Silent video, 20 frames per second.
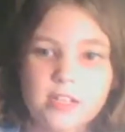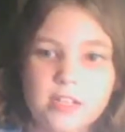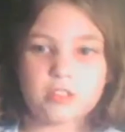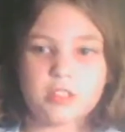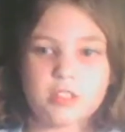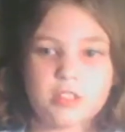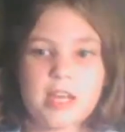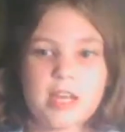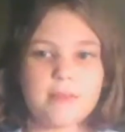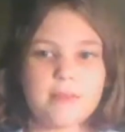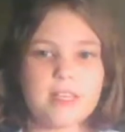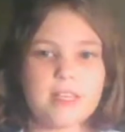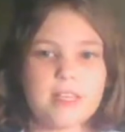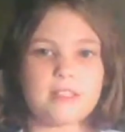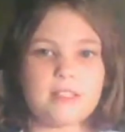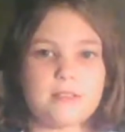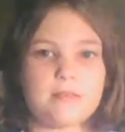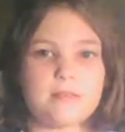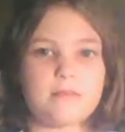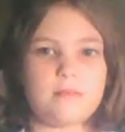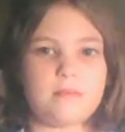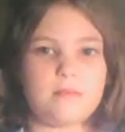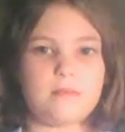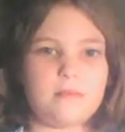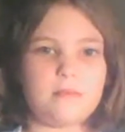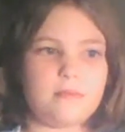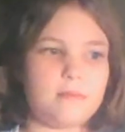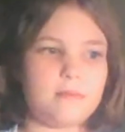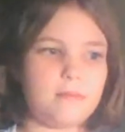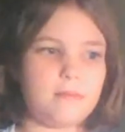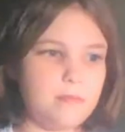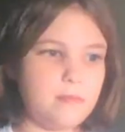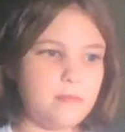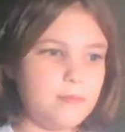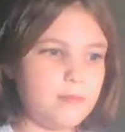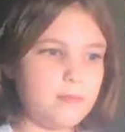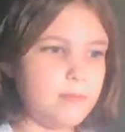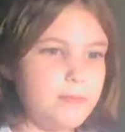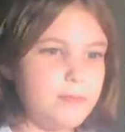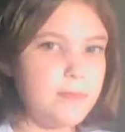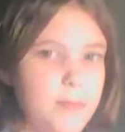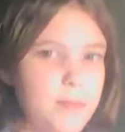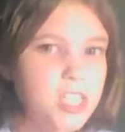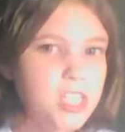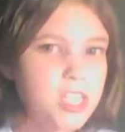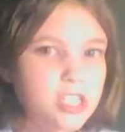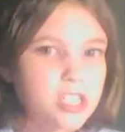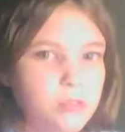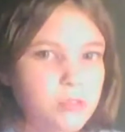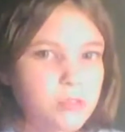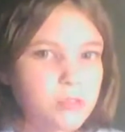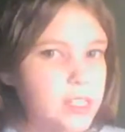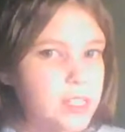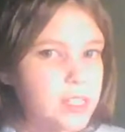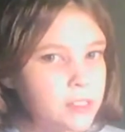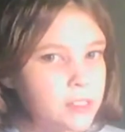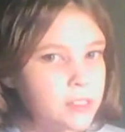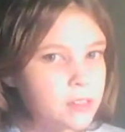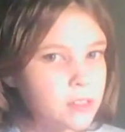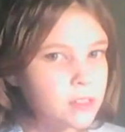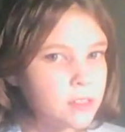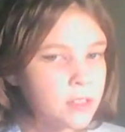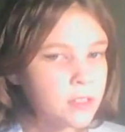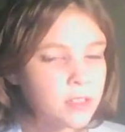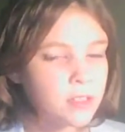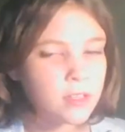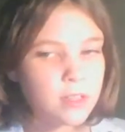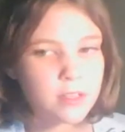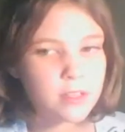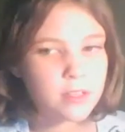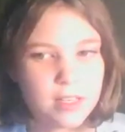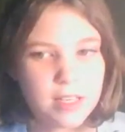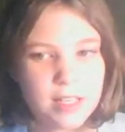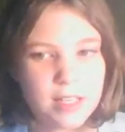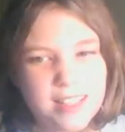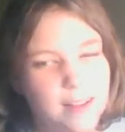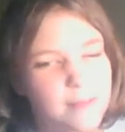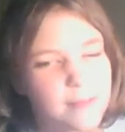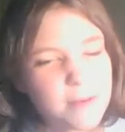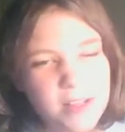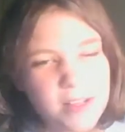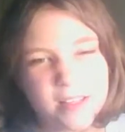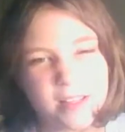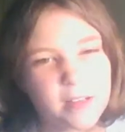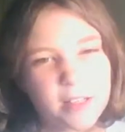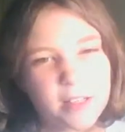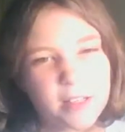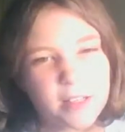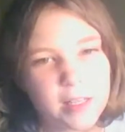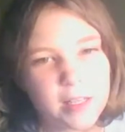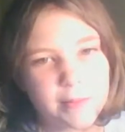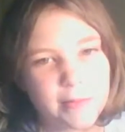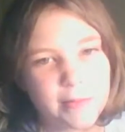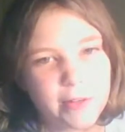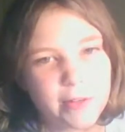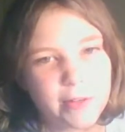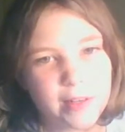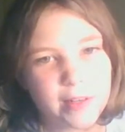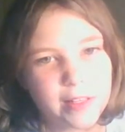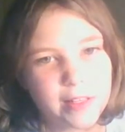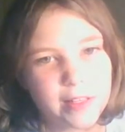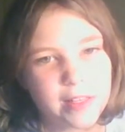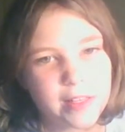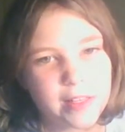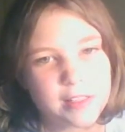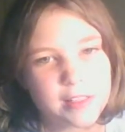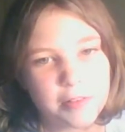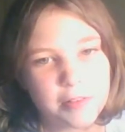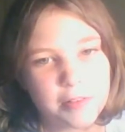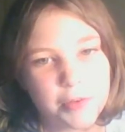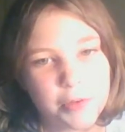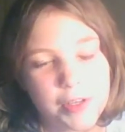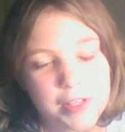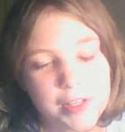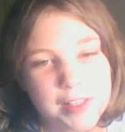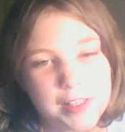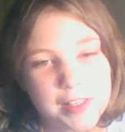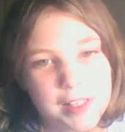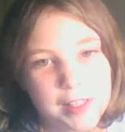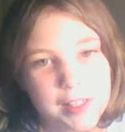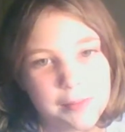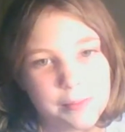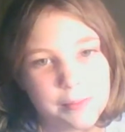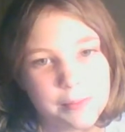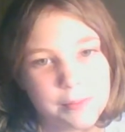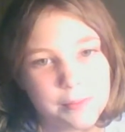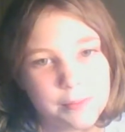her name is Mystery. It's not really her name, really. That's a horse name.